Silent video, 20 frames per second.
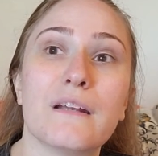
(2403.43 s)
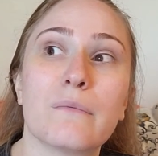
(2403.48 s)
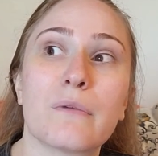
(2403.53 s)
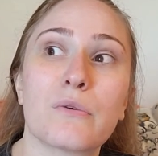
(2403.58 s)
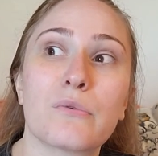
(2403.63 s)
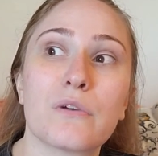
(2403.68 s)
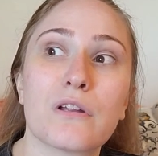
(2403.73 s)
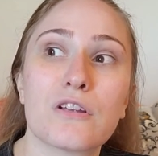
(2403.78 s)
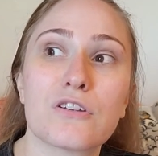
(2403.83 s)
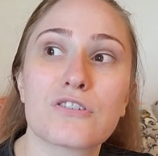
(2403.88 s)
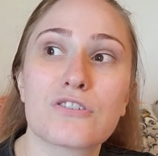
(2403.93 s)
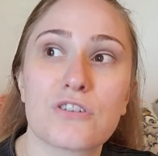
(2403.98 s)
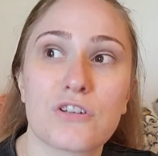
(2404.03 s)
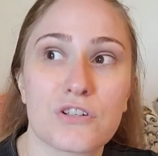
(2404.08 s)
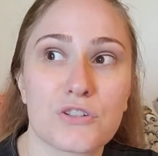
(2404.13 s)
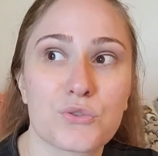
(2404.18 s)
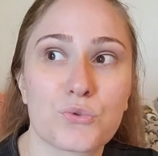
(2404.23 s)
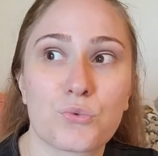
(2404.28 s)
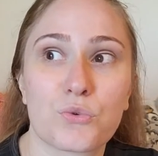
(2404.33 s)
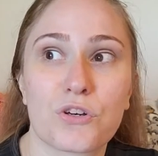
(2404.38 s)
I'm not really sure
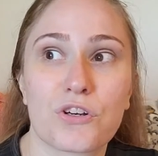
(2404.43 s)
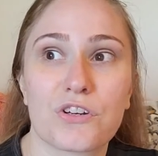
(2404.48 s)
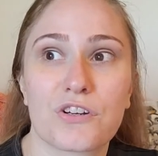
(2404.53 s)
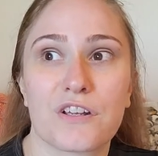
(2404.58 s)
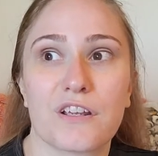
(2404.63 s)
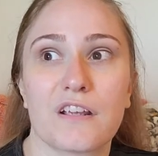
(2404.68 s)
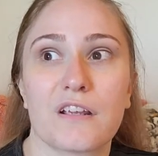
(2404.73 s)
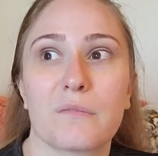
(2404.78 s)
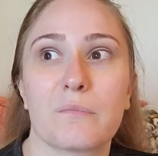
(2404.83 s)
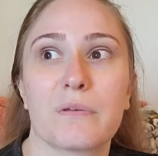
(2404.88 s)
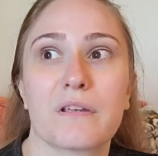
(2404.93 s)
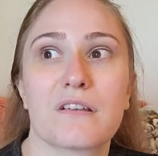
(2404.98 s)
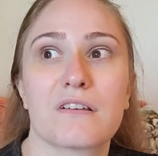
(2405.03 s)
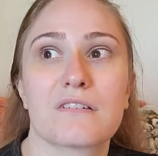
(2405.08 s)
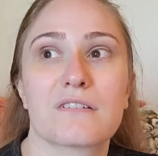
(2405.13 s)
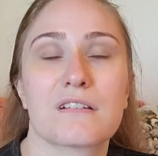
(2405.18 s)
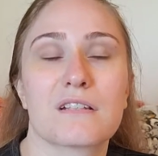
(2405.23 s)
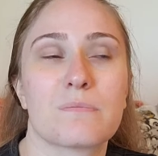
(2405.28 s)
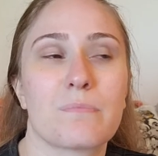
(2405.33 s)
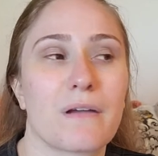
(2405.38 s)
it's working
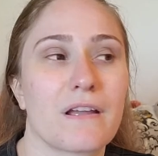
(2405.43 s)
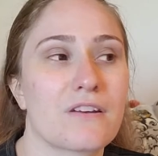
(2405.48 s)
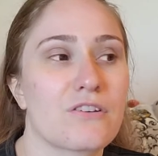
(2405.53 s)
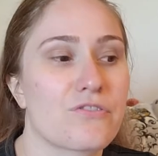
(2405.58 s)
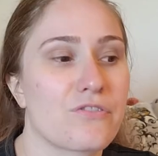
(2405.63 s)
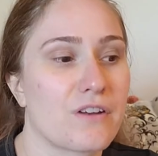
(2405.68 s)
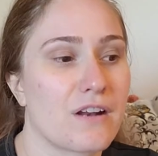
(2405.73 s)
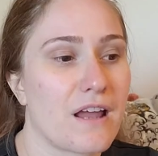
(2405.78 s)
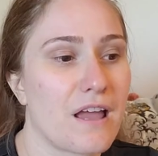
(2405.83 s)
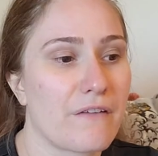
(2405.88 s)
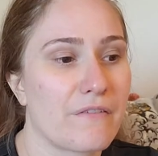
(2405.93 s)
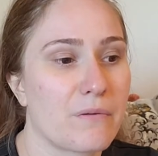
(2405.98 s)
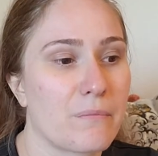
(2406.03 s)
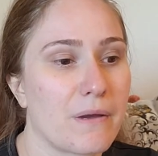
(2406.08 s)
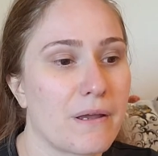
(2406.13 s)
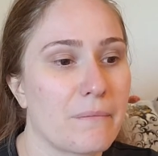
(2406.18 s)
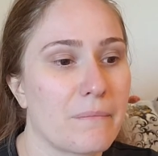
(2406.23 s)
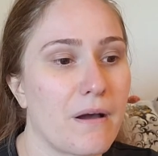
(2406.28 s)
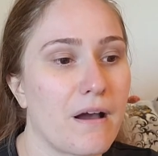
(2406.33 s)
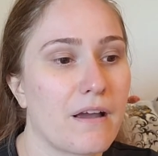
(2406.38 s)
because the spider that I have in
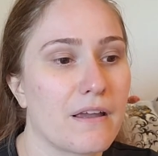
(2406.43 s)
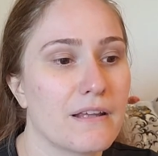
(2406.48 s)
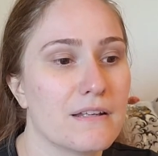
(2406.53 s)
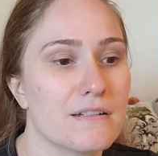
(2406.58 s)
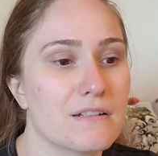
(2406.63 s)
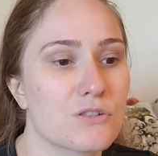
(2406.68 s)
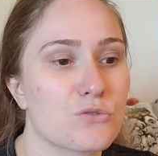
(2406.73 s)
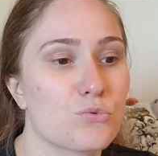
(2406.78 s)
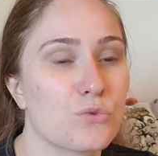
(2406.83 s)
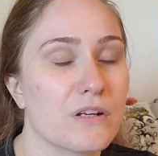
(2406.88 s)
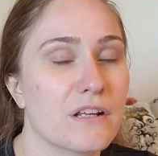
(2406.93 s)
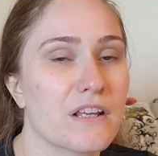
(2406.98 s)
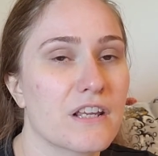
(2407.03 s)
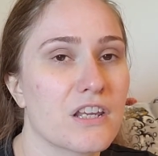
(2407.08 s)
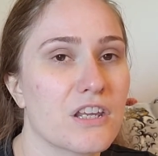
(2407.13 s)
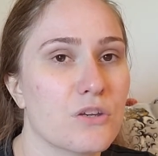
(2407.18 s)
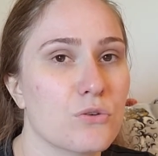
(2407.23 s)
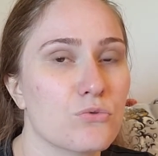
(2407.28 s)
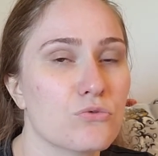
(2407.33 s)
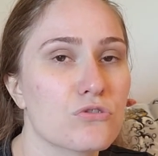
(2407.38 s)
my mind is really
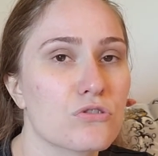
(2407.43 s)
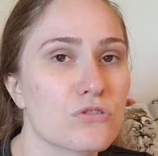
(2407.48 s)
cute